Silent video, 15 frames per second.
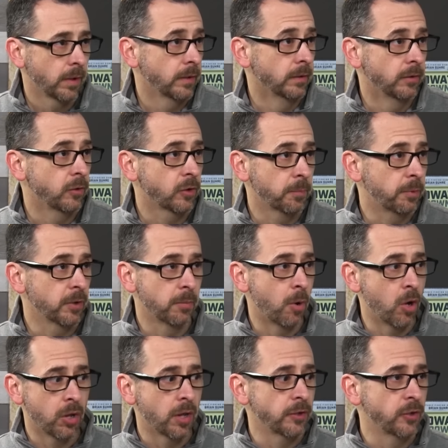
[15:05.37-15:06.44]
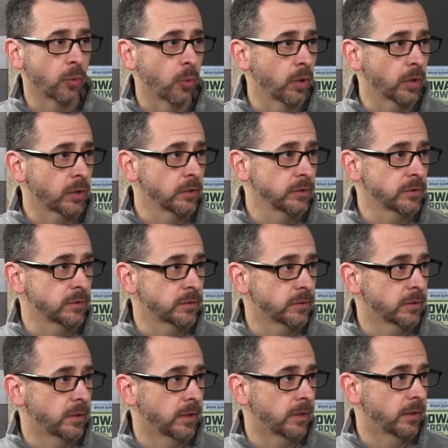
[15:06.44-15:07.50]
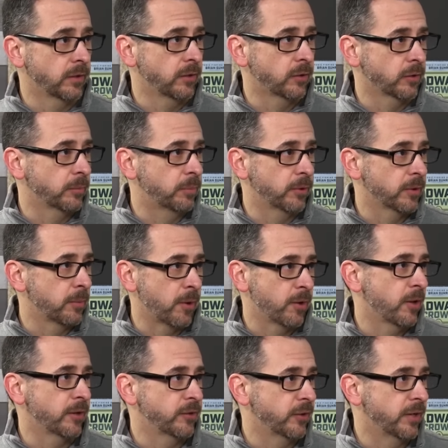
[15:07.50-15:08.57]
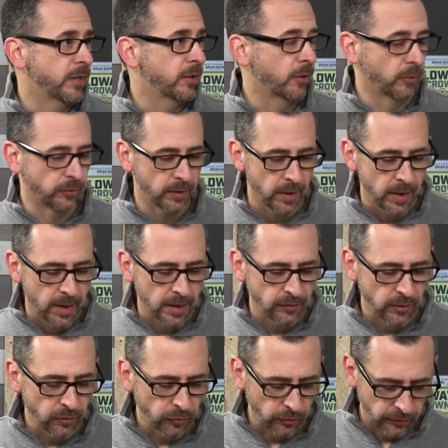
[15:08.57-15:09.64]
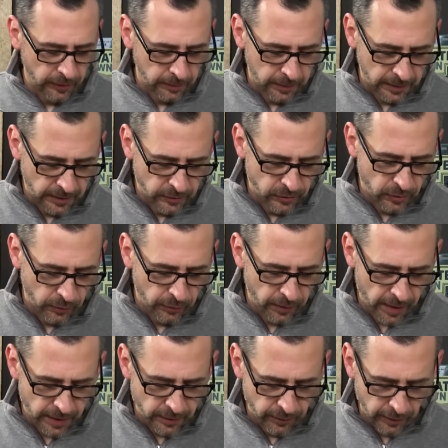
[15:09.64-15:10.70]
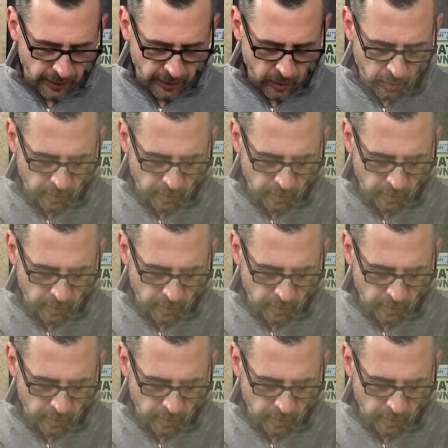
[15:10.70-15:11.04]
Right. You can put them all on your workers. Yeah. You could put them all on your heroes. It's interesting because you'll find very